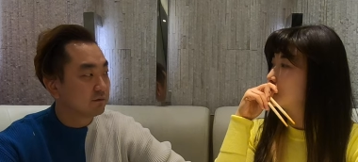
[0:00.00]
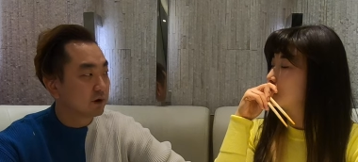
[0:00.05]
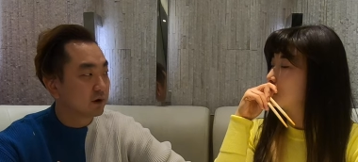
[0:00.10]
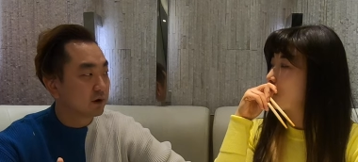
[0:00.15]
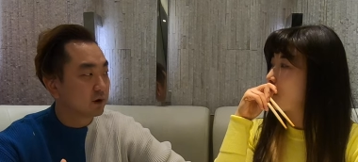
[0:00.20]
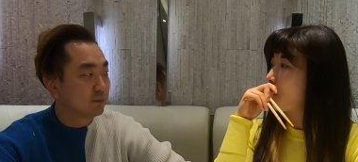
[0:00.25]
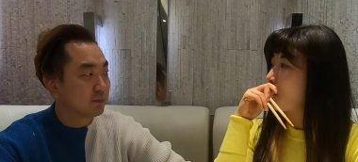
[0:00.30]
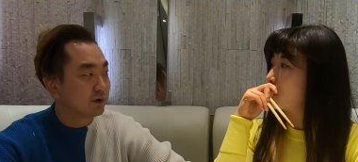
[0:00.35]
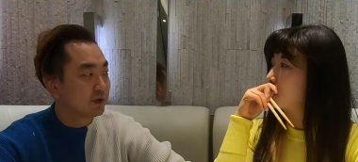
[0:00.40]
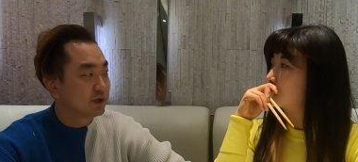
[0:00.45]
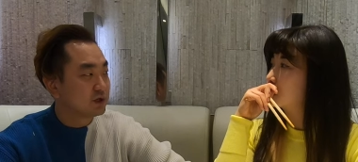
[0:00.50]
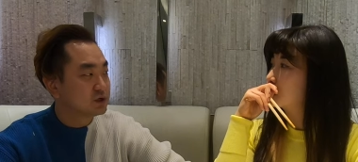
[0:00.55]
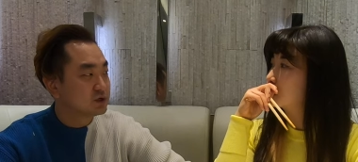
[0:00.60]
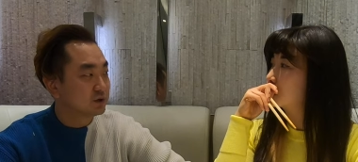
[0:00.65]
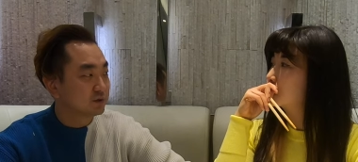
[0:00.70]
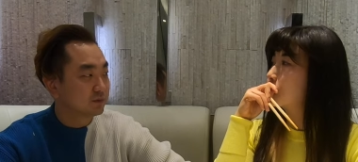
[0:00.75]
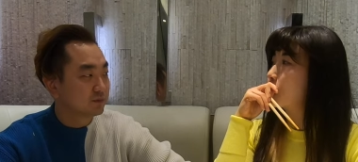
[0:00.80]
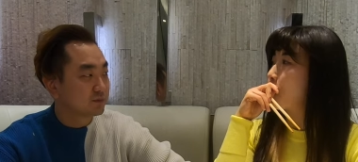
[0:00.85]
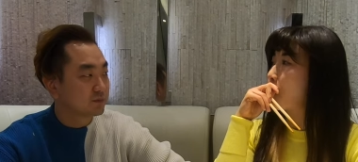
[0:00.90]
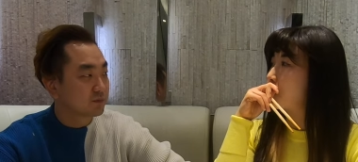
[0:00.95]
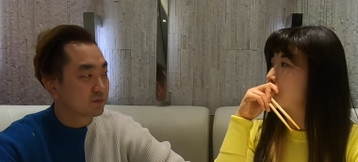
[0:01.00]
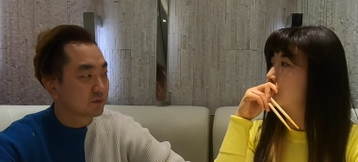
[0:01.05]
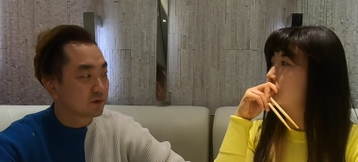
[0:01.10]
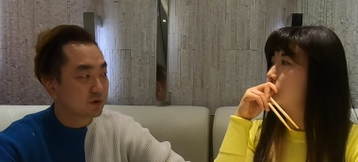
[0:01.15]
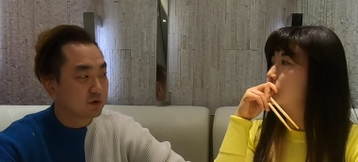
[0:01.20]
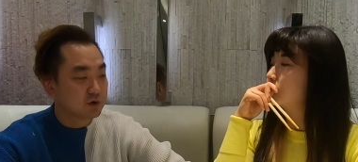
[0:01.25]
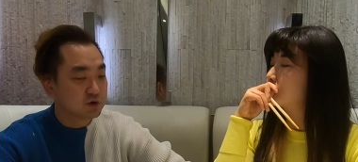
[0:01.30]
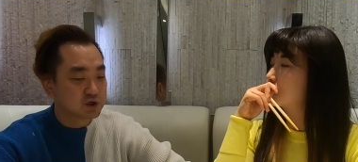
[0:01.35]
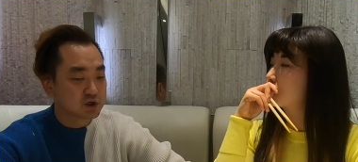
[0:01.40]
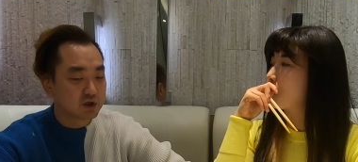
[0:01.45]
Speaker 1: for accommodation.
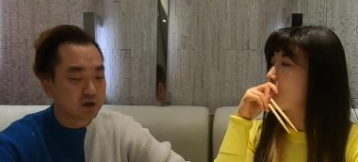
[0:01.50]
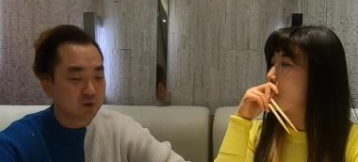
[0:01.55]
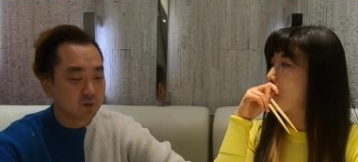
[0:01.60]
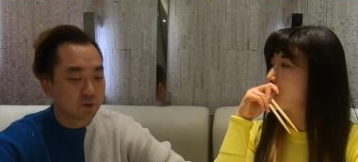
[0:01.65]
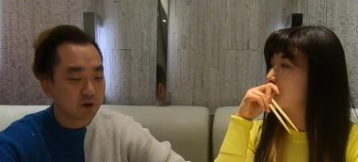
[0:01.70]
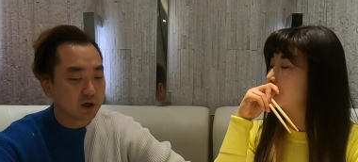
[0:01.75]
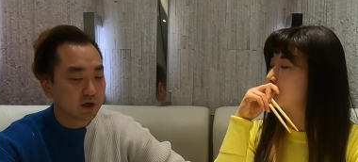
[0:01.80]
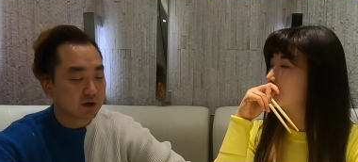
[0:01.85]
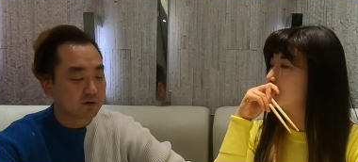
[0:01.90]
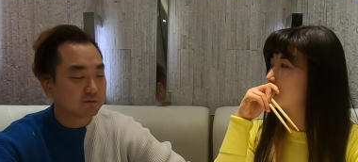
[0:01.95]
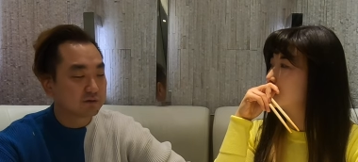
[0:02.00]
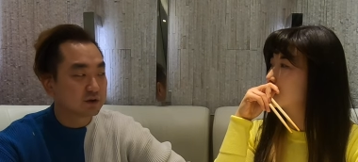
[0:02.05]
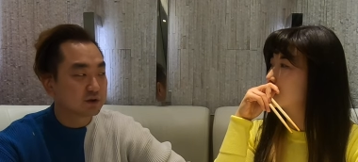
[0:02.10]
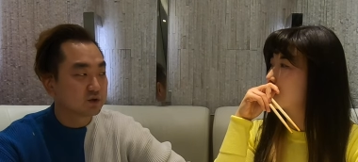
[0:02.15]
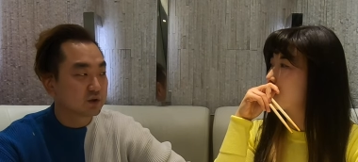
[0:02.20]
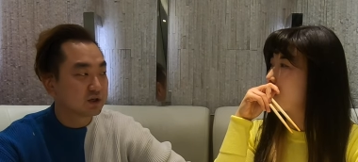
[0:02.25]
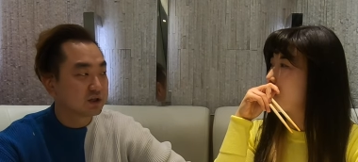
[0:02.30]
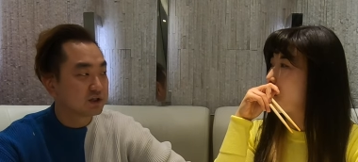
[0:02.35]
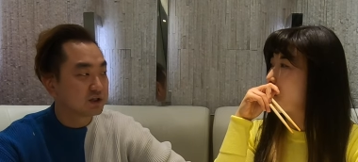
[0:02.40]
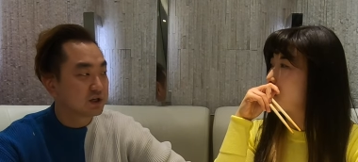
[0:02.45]
Usually we get off the train